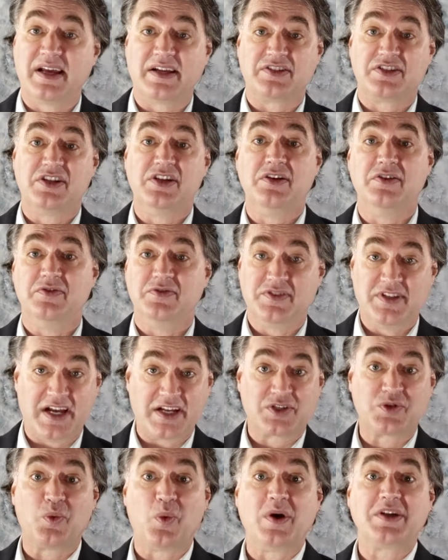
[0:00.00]
That's huge.
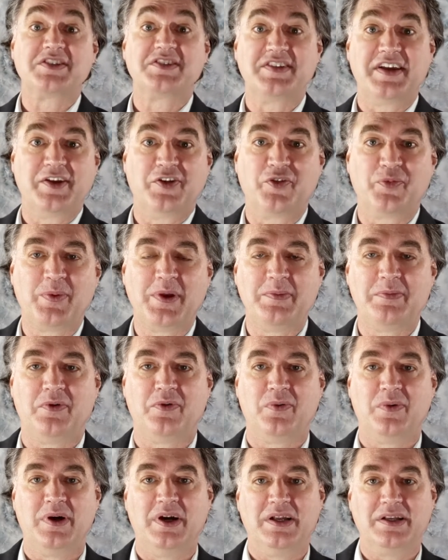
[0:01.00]
That's what
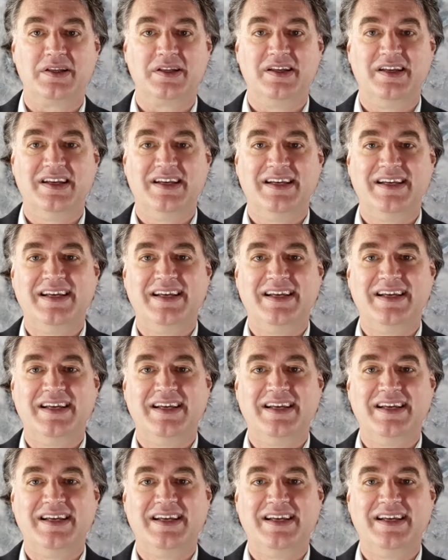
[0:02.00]
salespeople want.